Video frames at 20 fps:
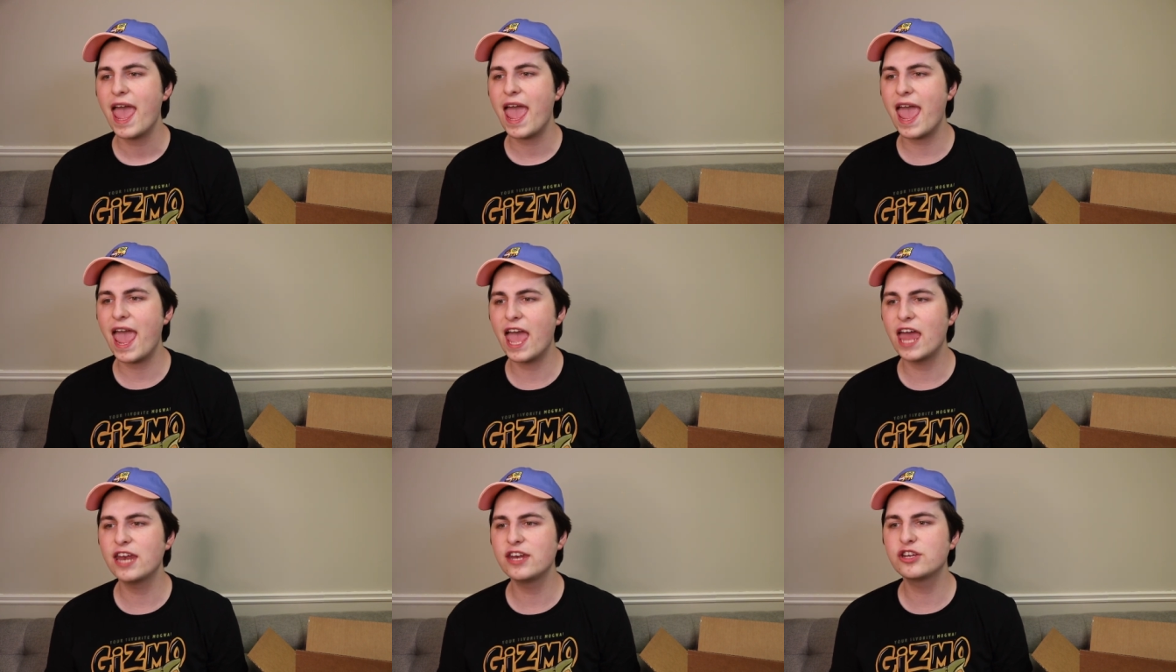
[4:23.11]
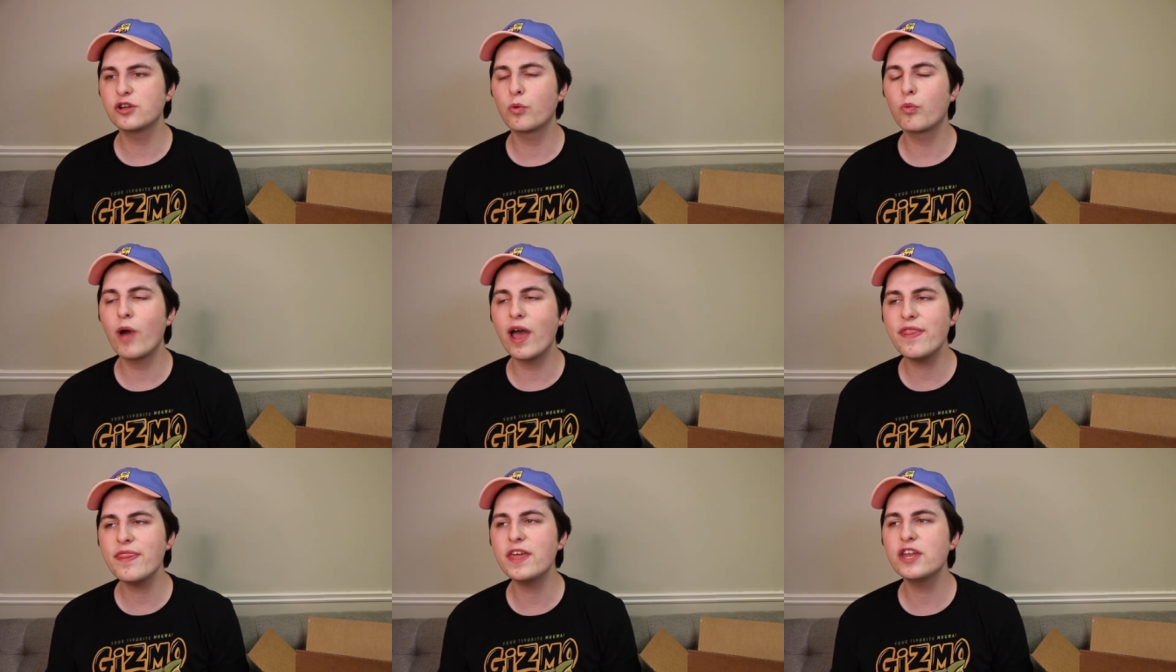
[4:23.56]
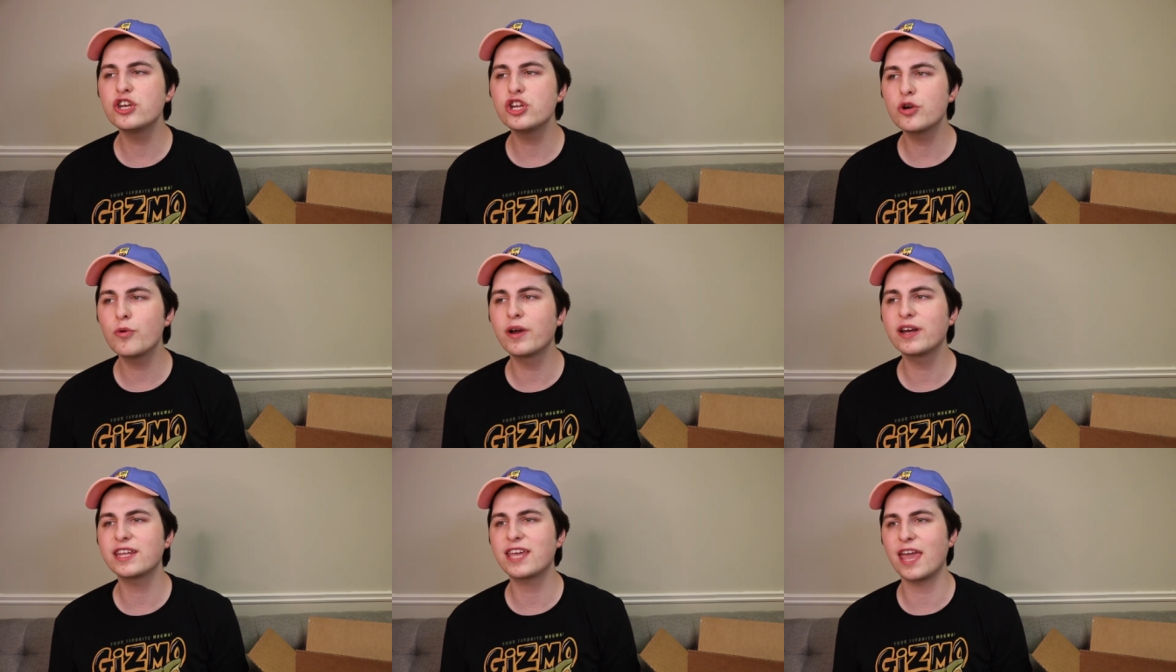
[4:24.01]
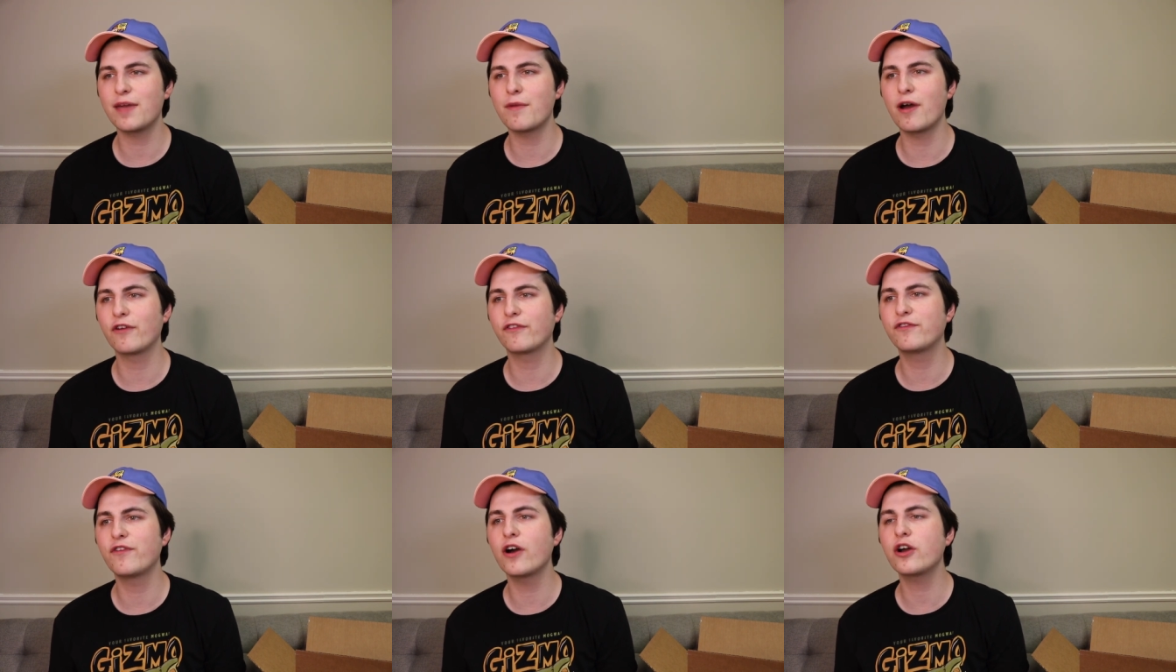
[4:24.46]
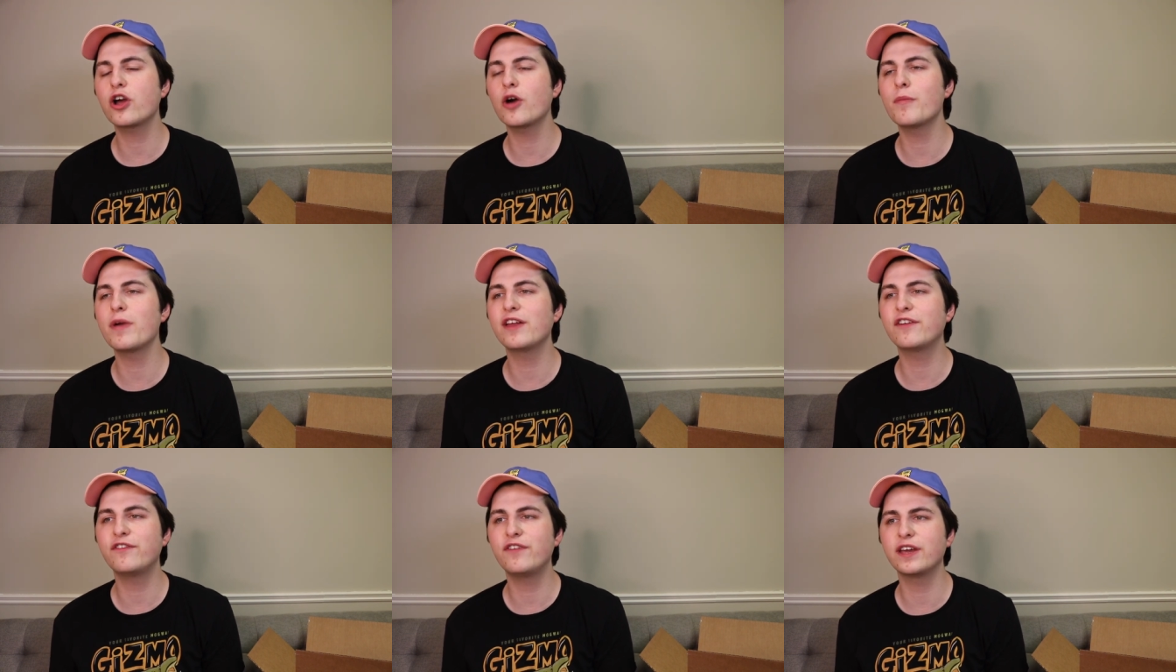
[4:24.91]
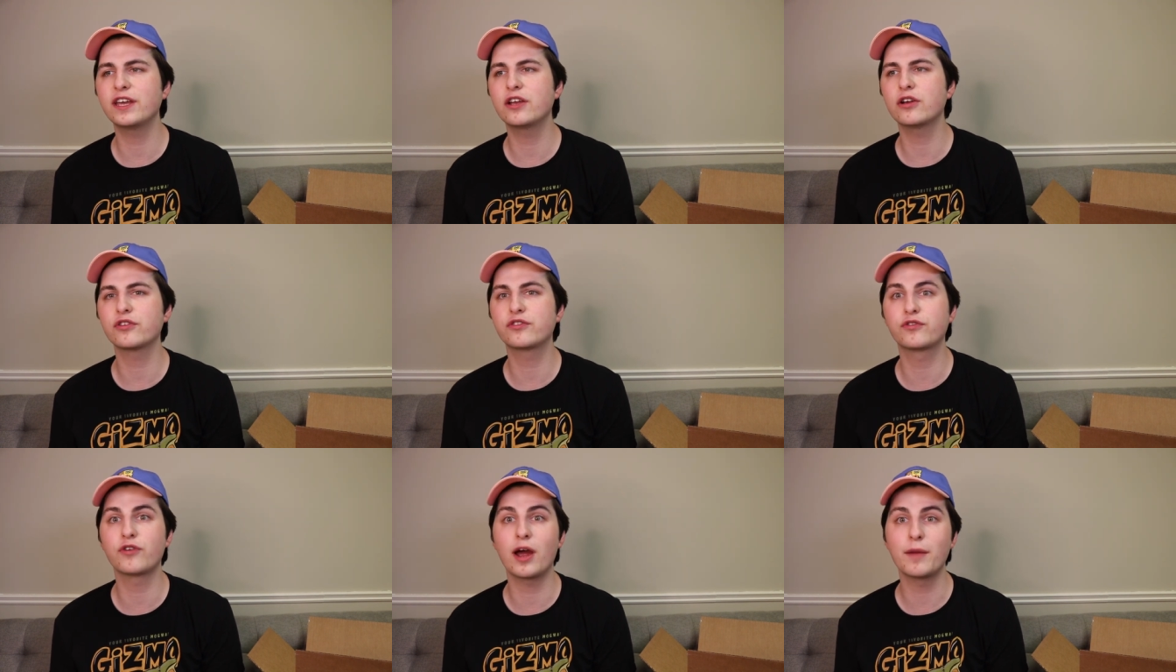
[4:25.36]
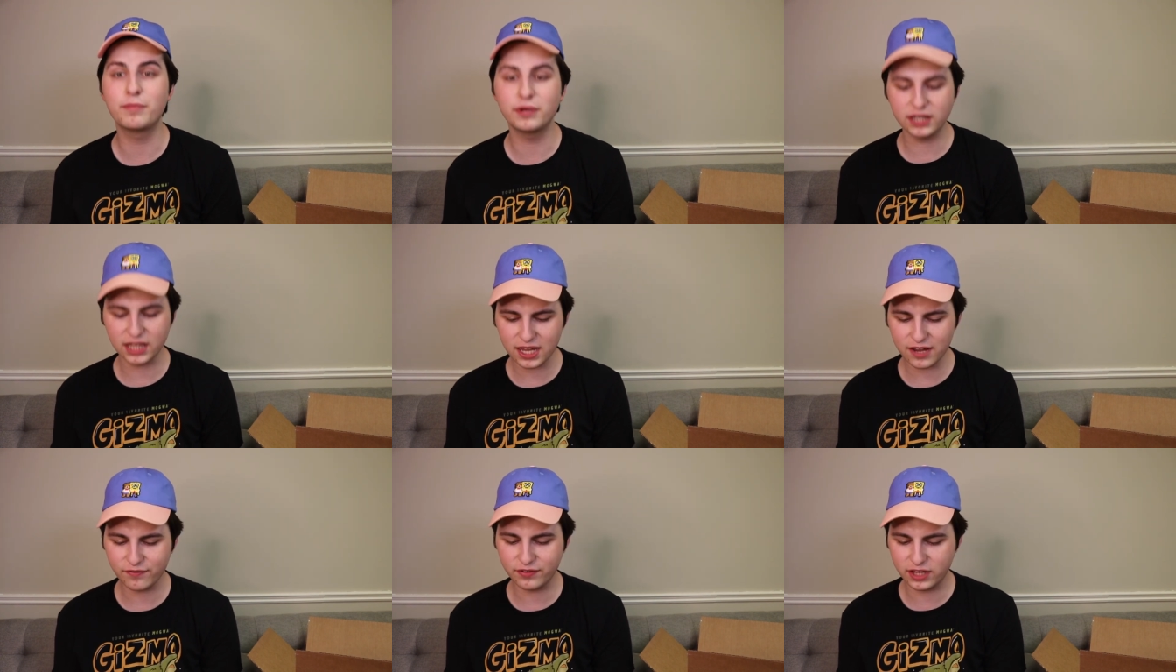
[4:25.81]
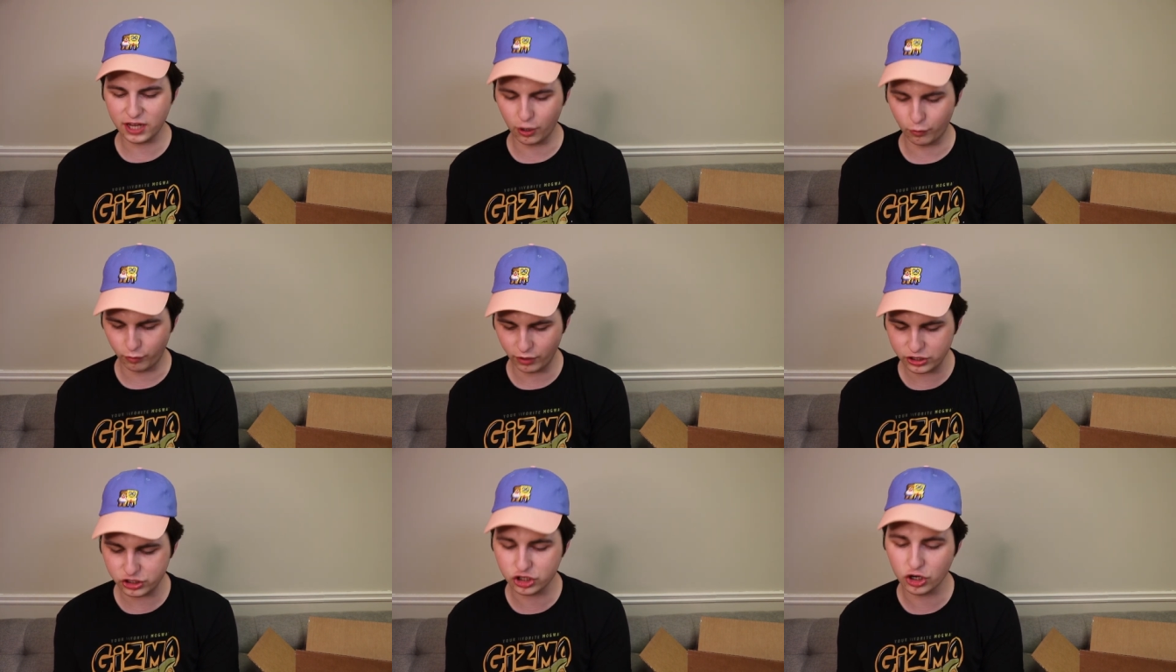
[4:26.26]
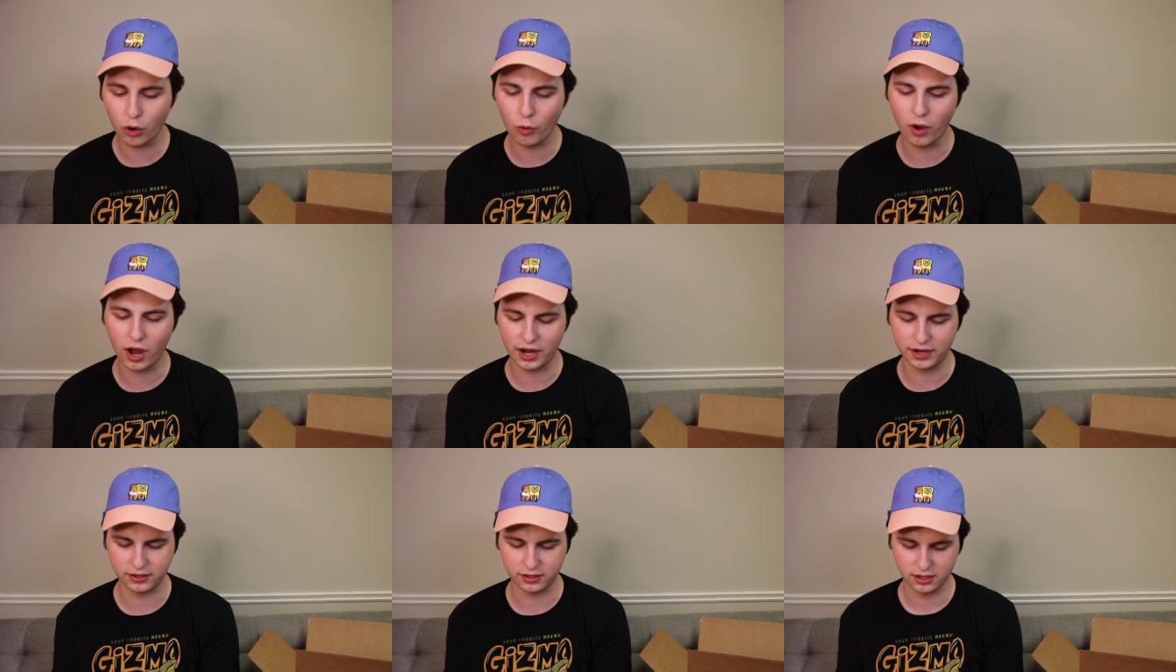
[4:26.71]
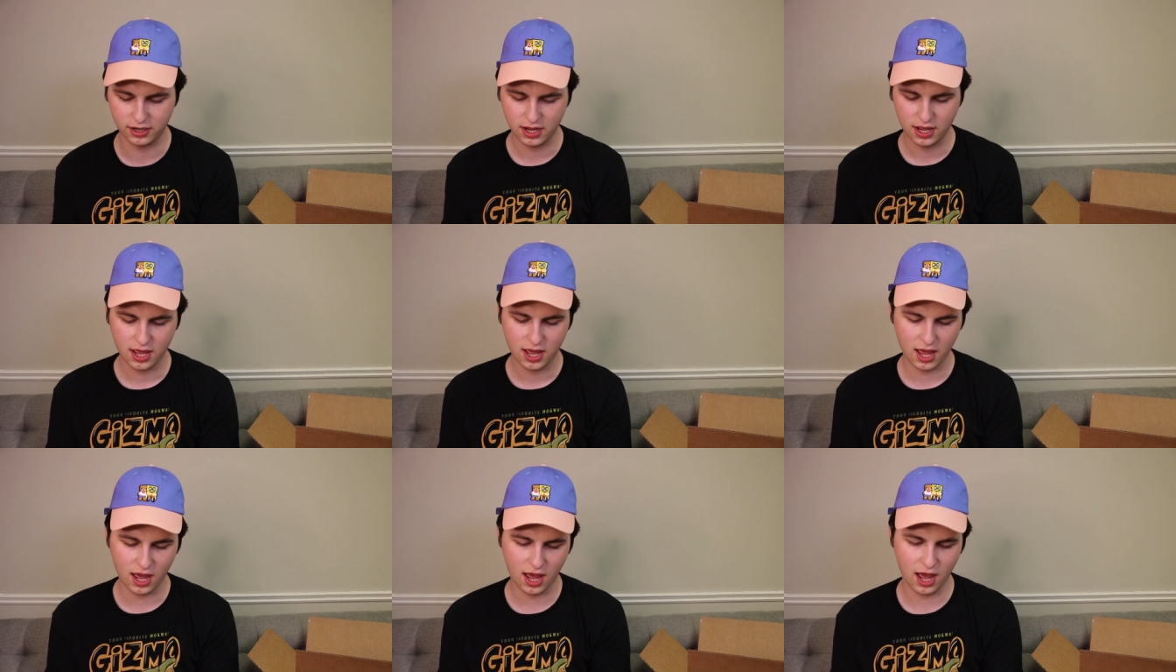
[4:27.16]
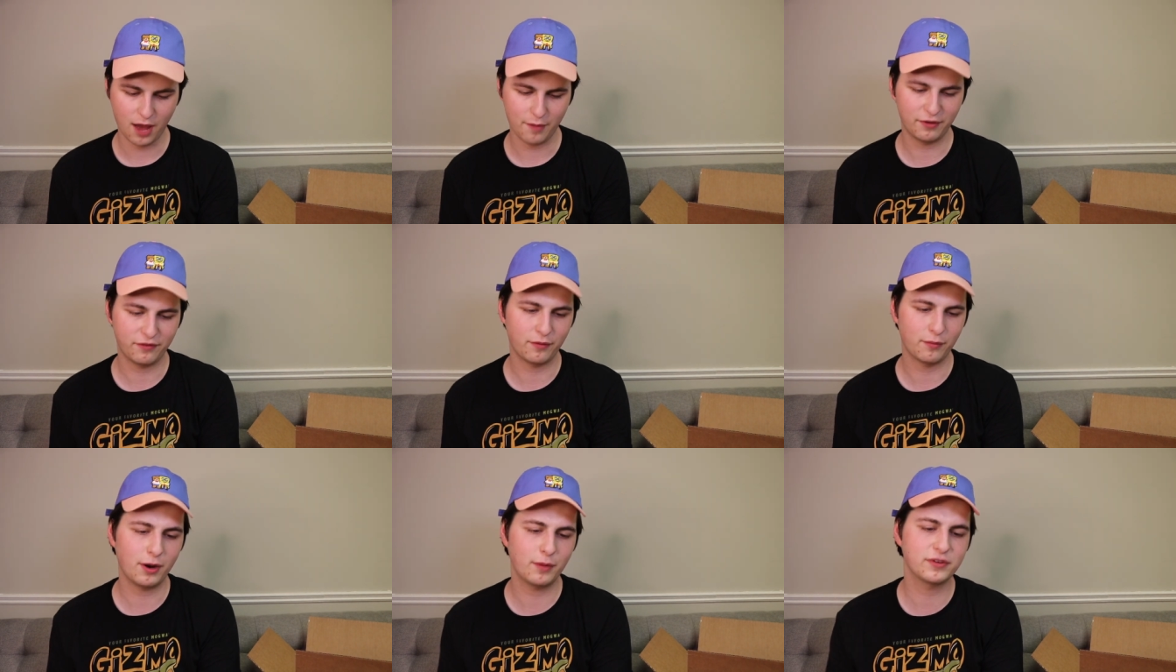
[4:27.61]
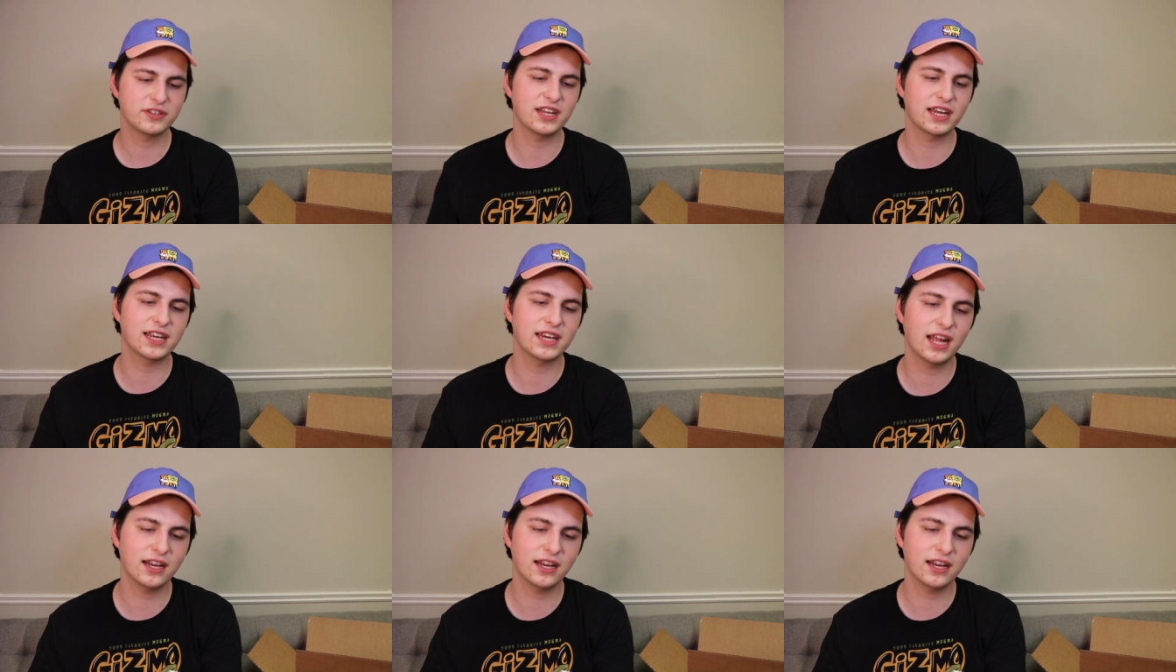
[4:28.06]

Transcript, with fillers: and when the new one came out, Funko made figures for, I believe, the original one, if I'm not mistaken.